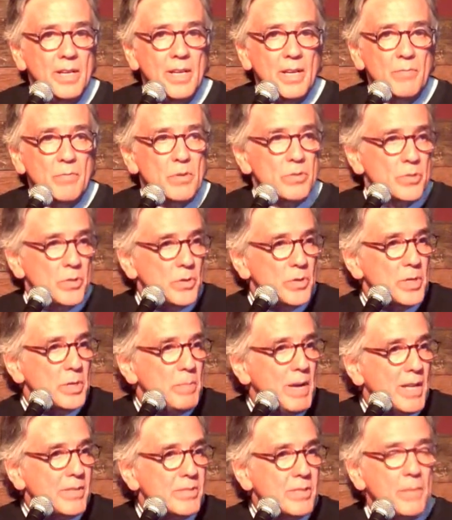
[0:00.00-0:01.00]
If we're certain
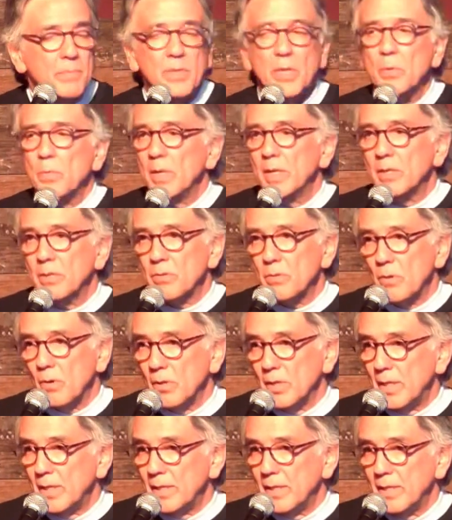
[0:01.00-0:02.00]
about something, we
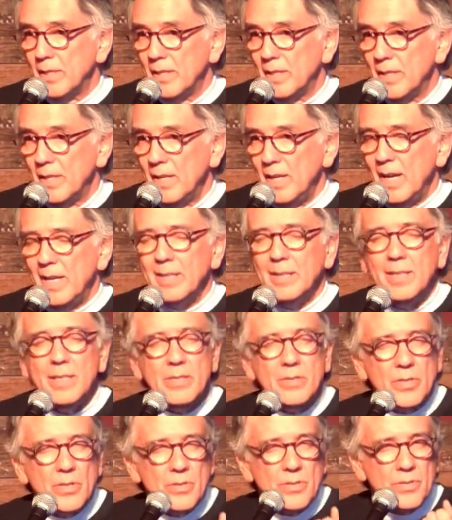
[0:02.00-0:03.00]
control it. At
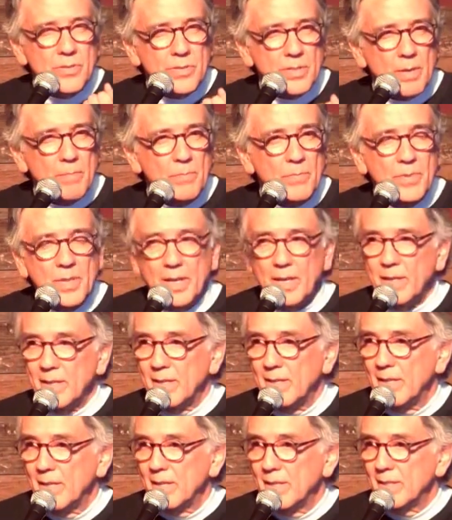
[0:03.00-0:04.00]
least there's something
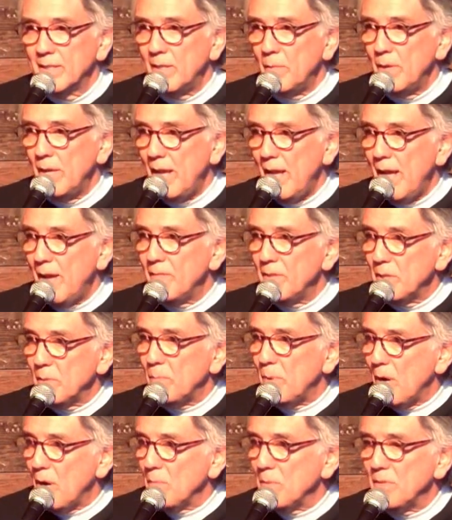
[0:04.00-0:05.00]
that we have in the
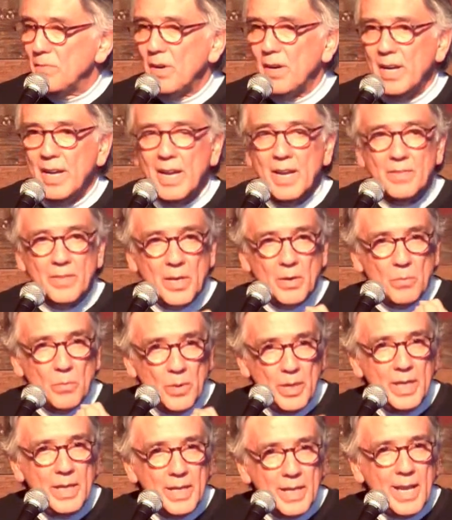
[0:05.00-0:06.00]
palm of our hand that
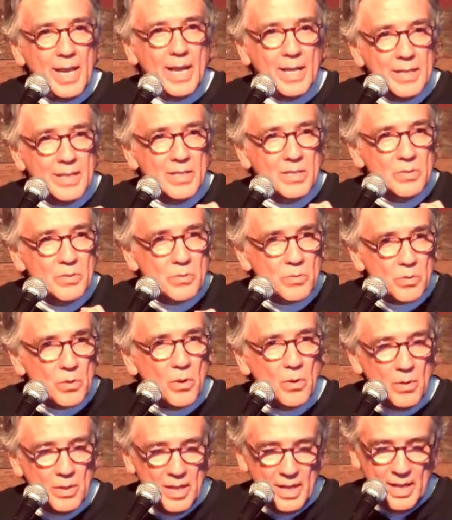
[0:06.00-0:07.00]
we can
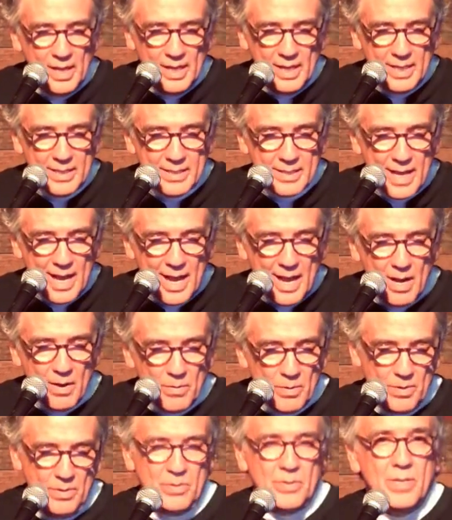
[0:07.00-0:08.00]
control. It's
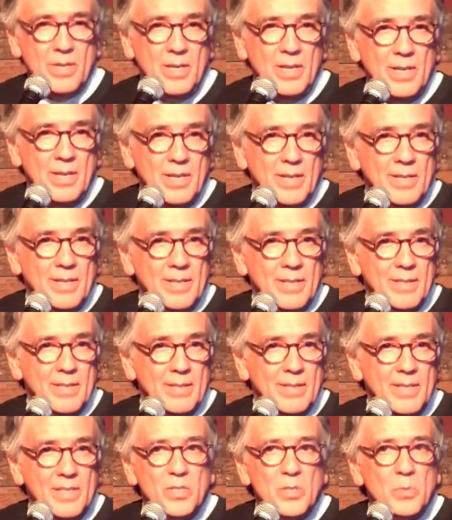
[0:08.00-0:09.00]
ours.
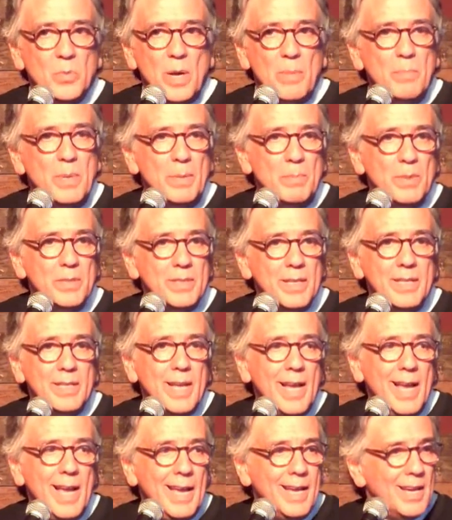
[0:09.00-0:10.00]
This is why people tend
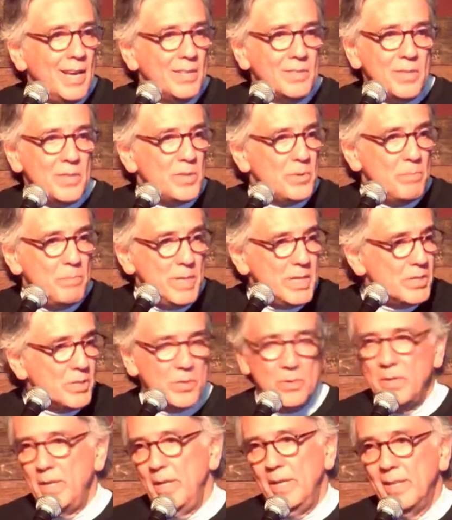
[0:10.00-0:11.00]
to hang on to their
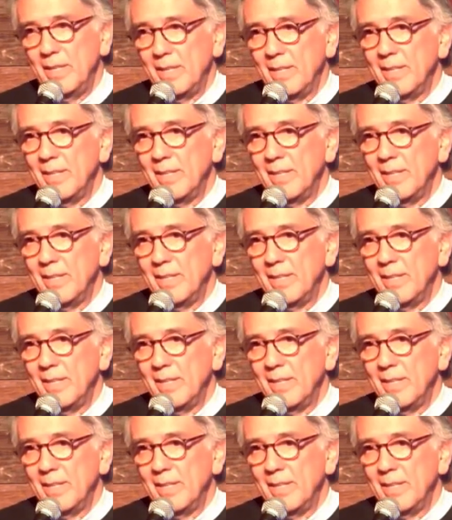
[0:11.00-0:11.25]
misery,